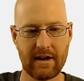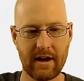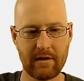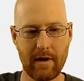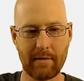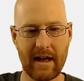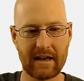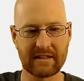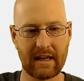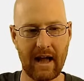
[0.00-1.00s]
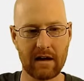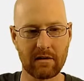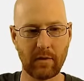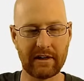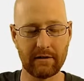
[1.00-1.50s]
Now you may be asking, how
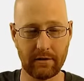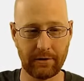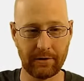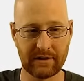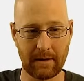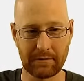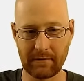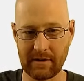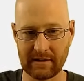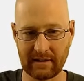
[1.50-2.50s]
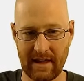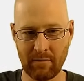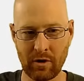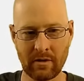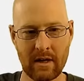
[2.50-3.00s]
come we didn't do two steps for this
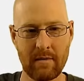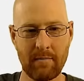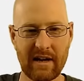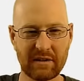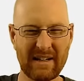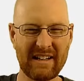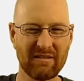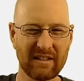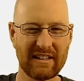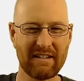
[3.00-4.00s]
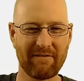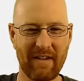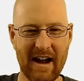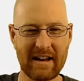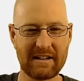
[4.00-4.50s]
label? Because we didn't really
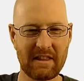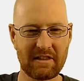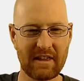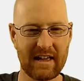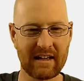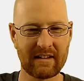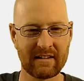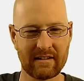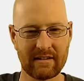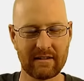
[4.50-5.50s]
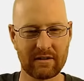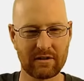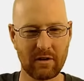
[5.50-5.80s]
define the thing to